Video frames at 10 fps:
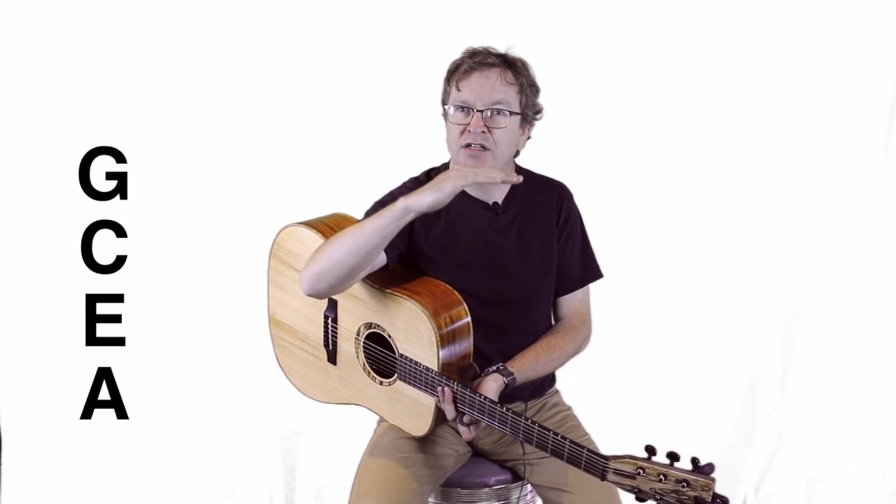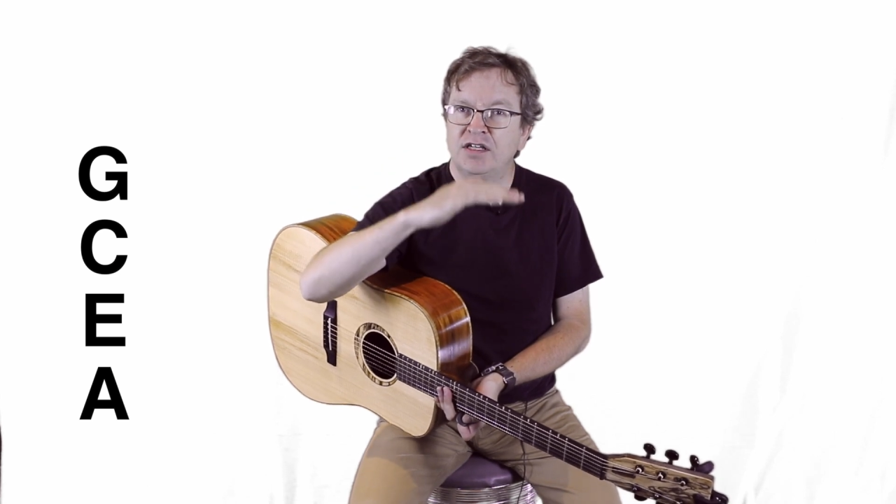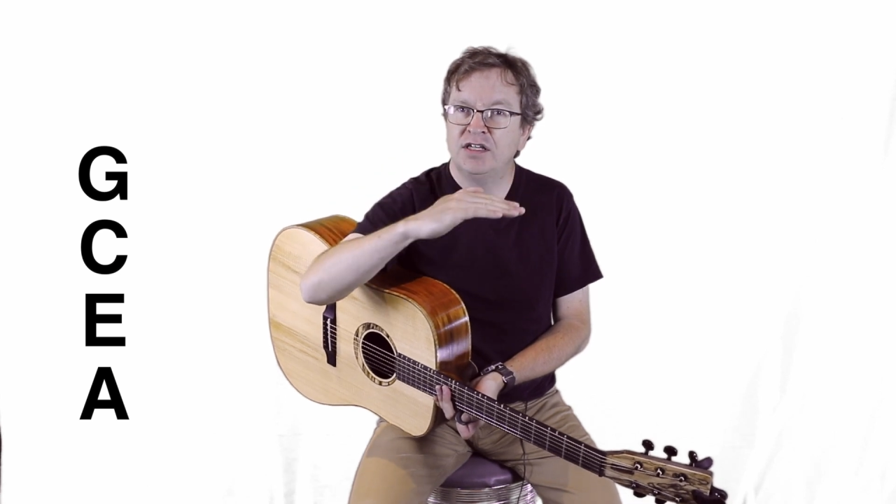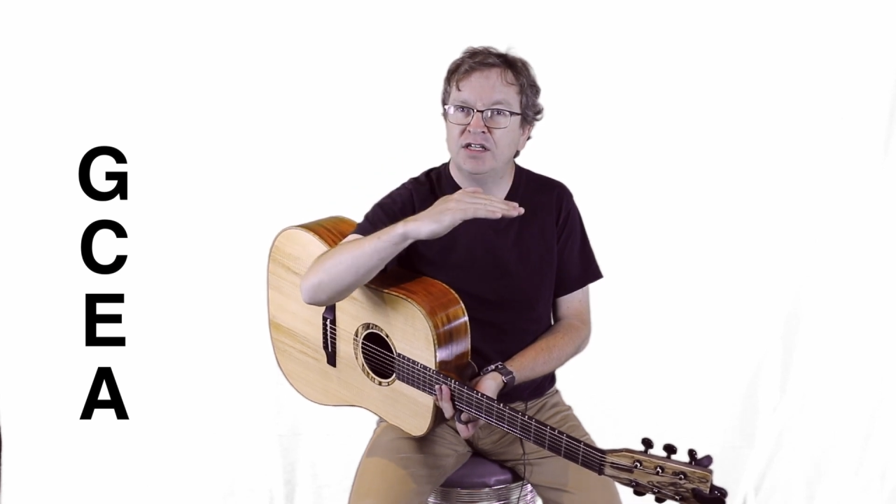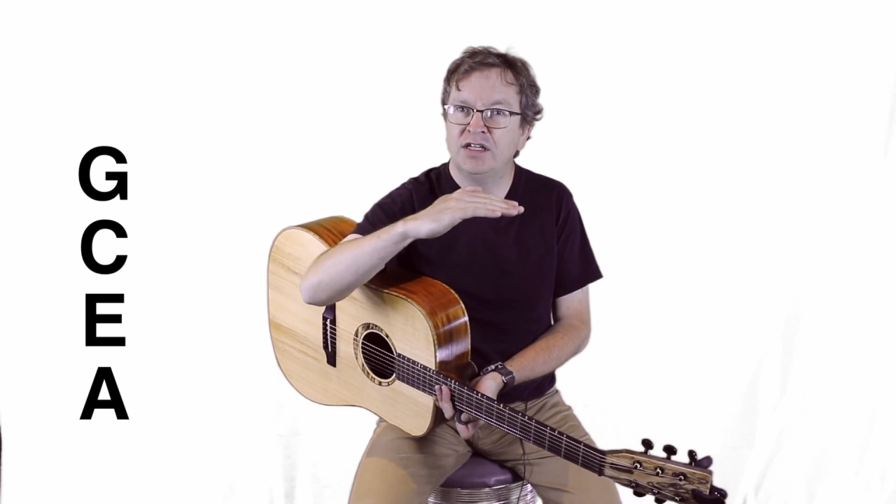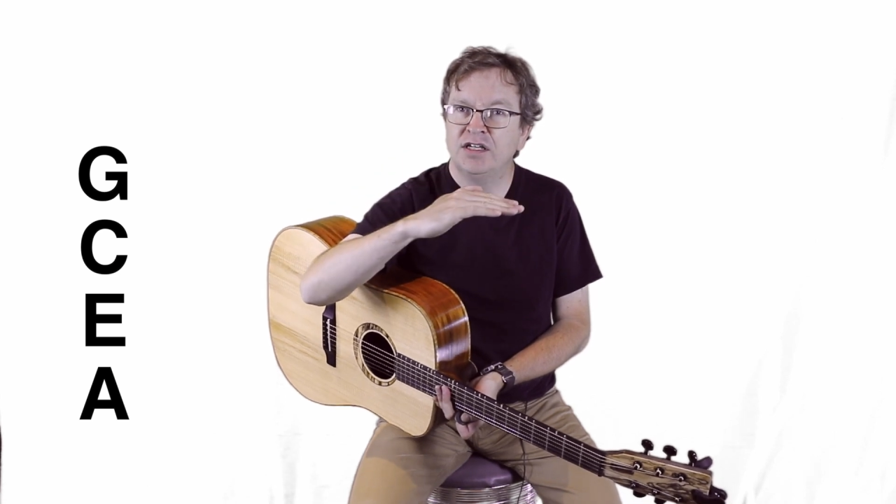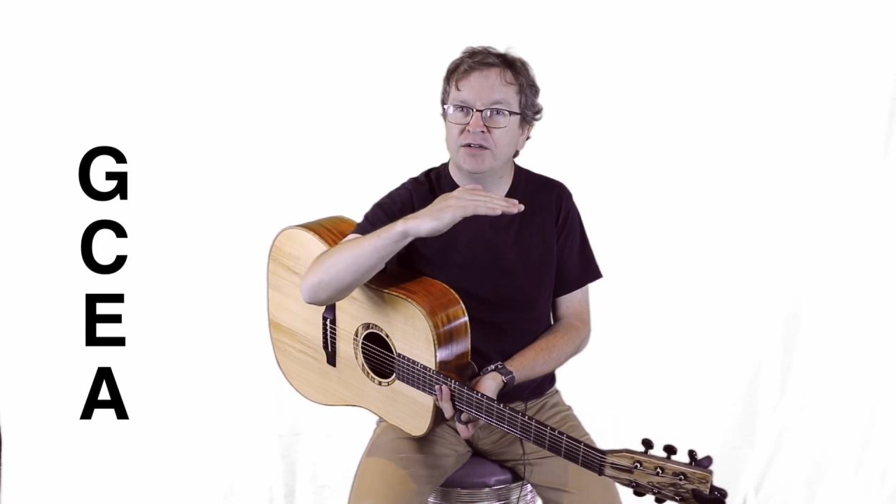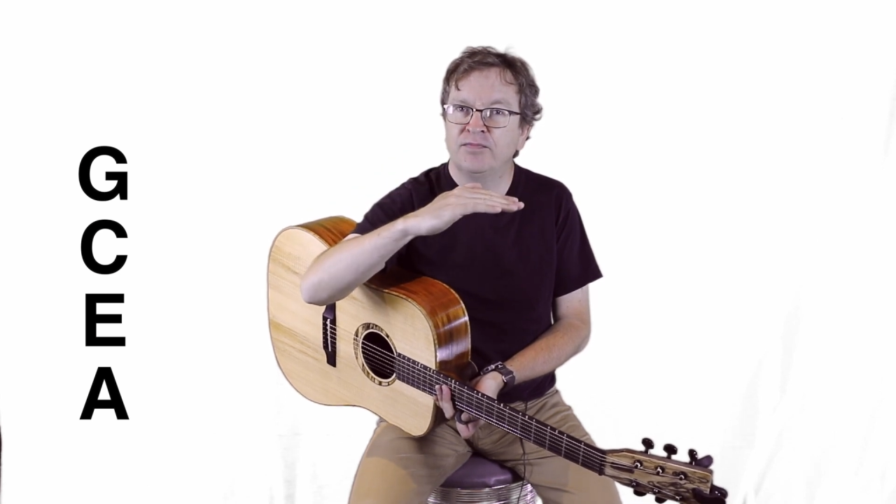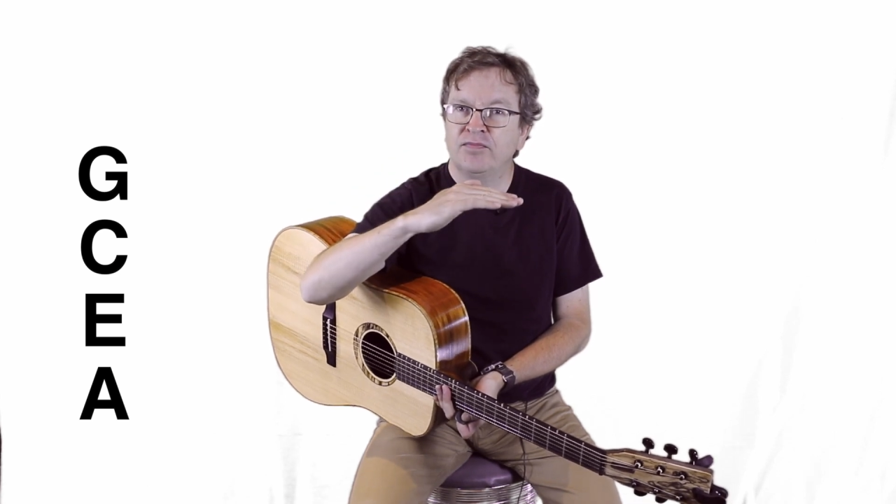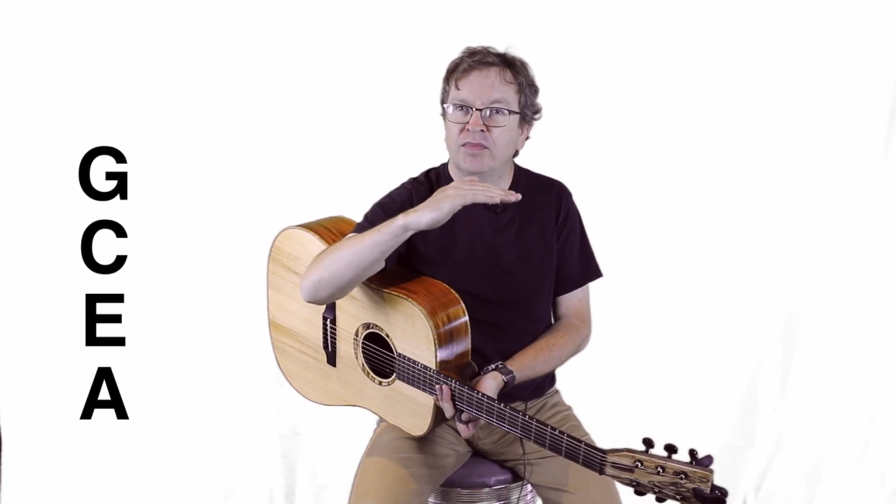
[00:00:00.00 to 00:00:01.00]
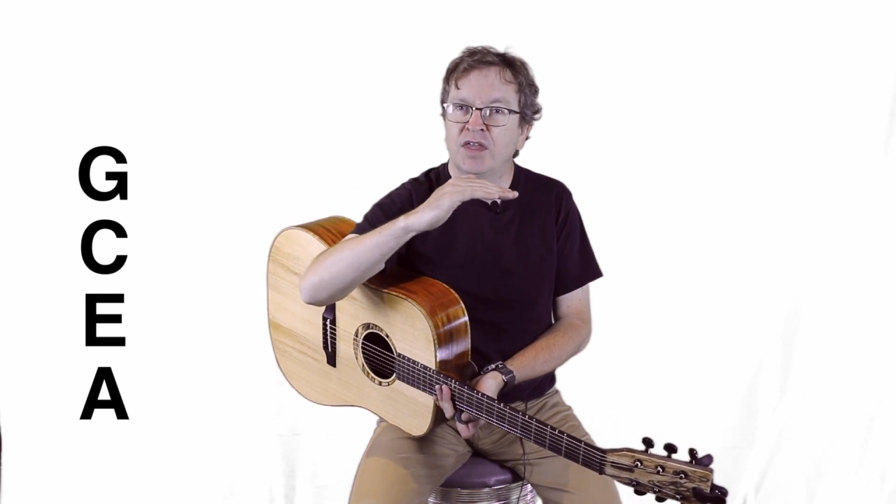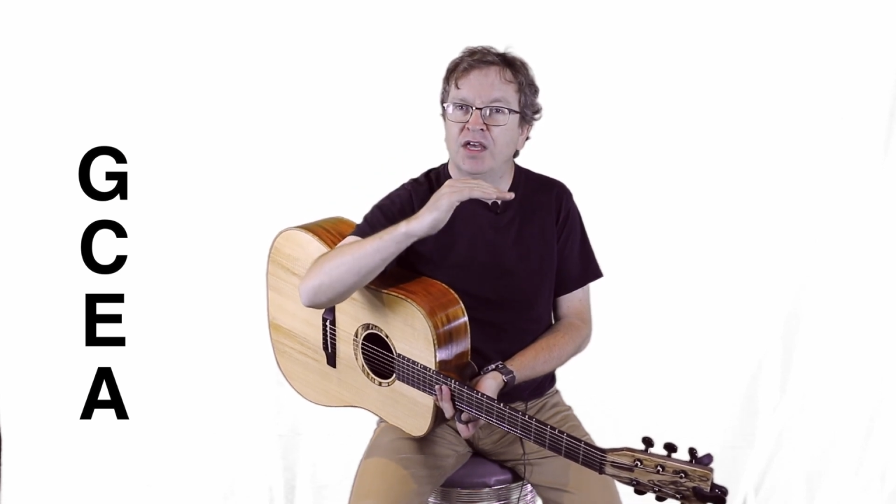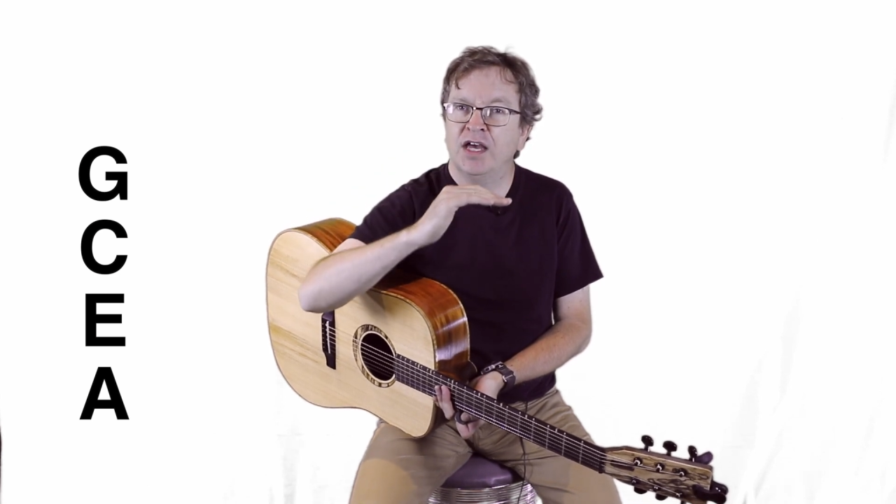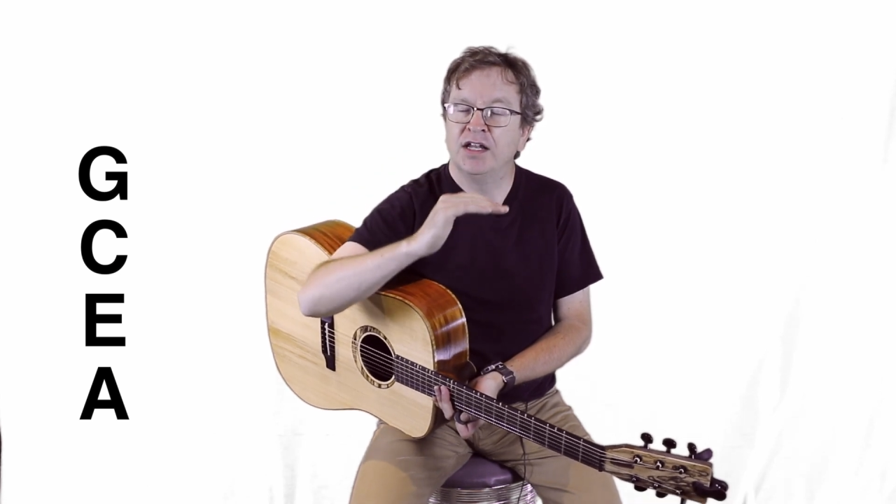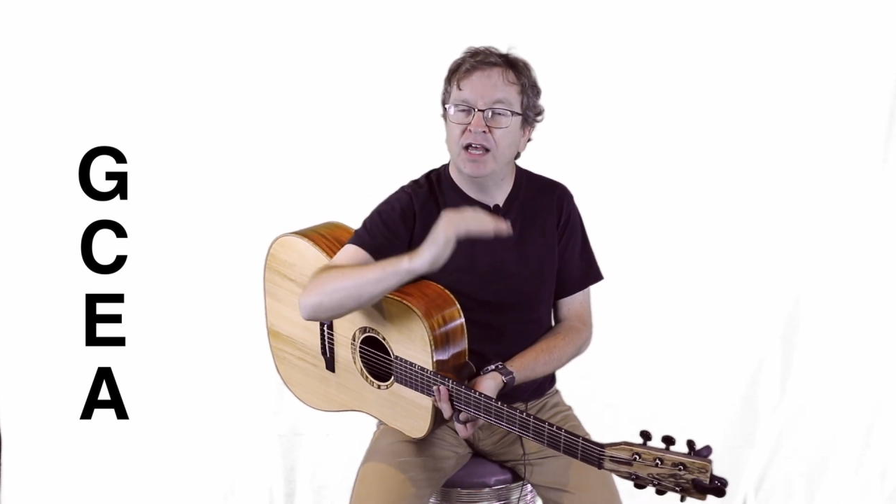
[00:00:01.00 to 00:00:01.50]
E,
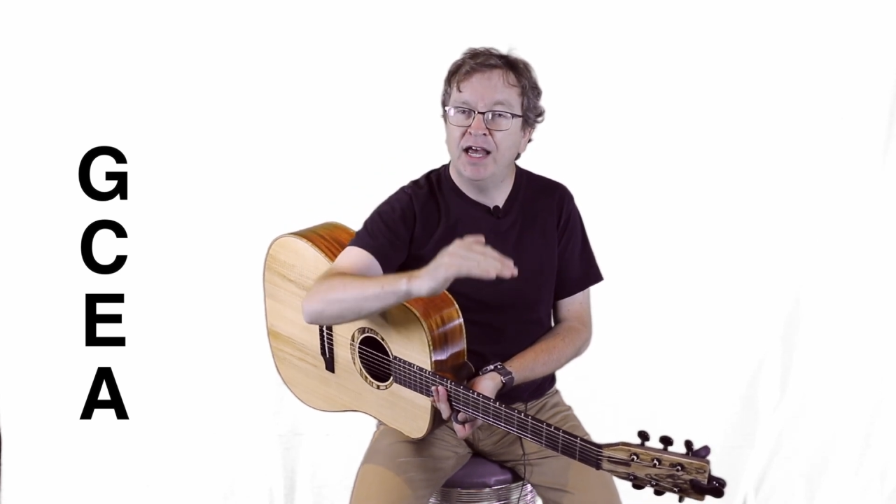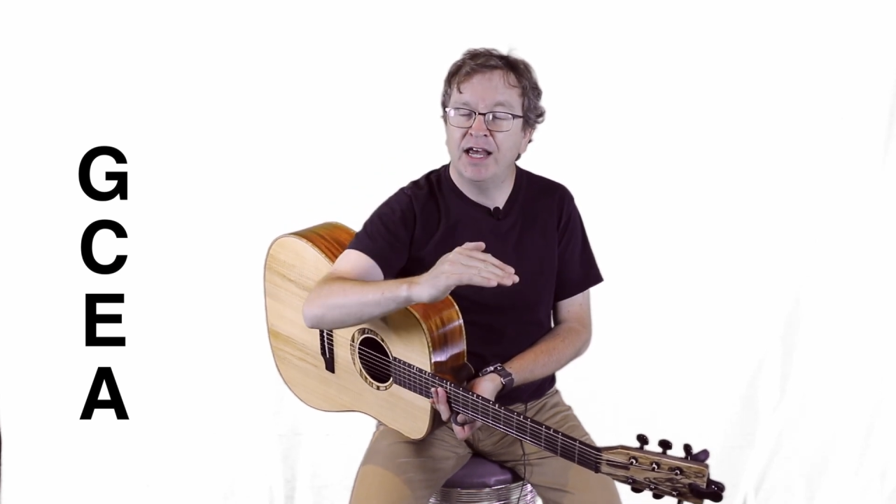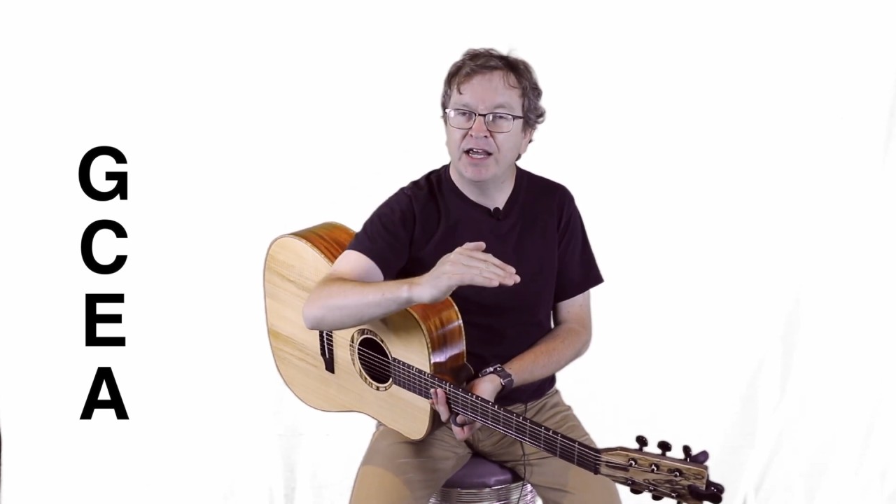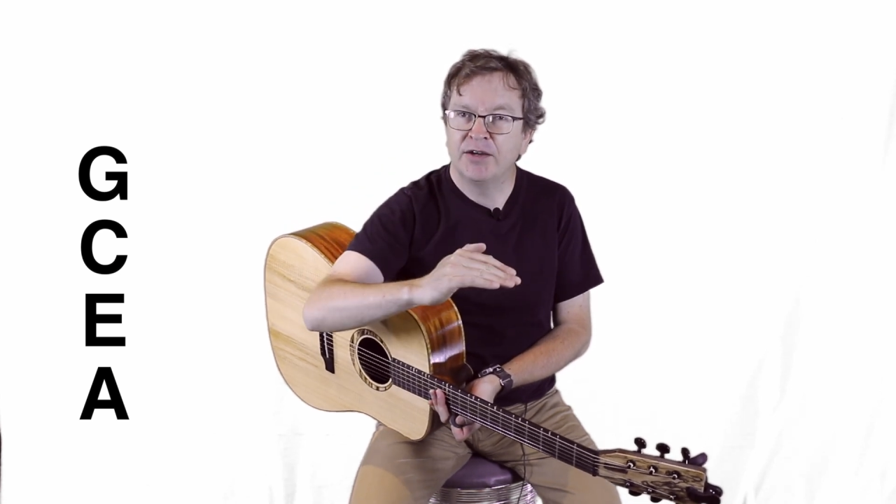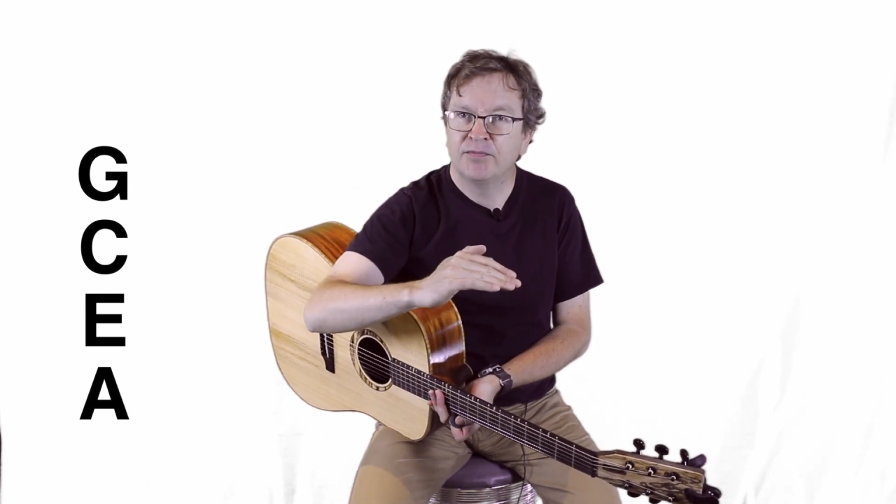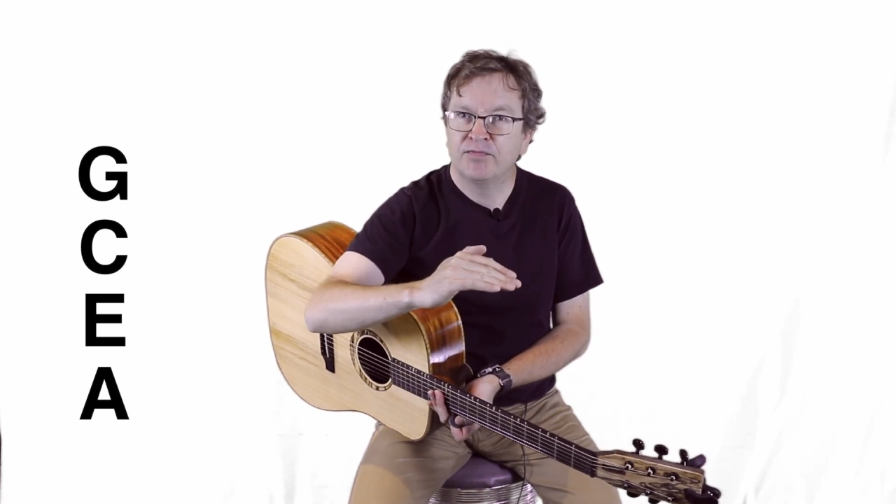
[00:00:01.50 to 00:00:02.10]
and A.